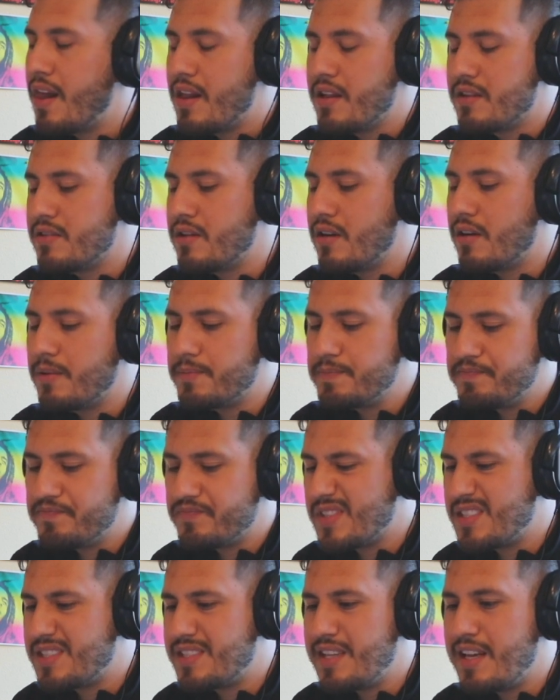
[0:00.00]
So
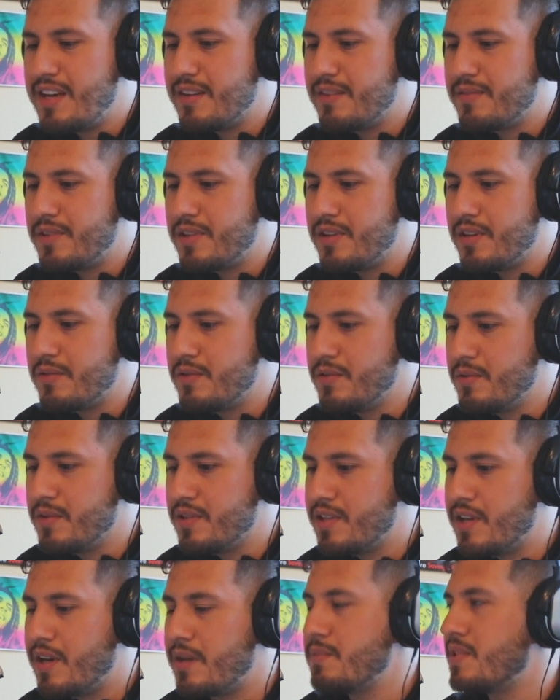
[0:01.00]
instead of
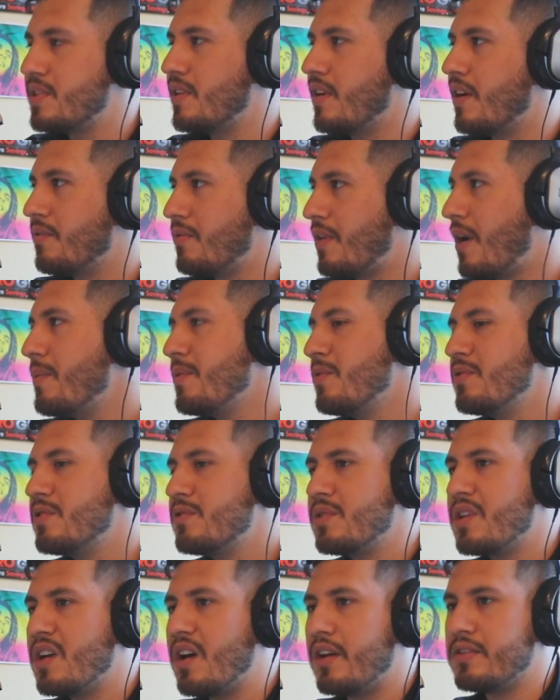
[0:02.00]
doing dumb stuff, I mean, which
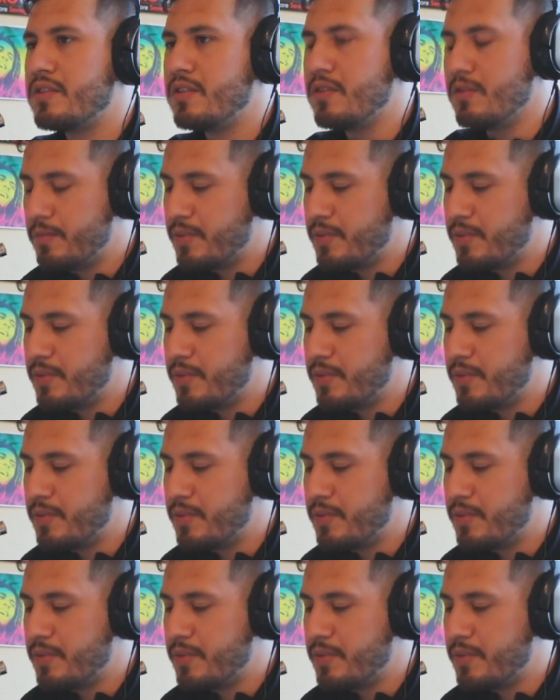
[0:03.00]
we all do,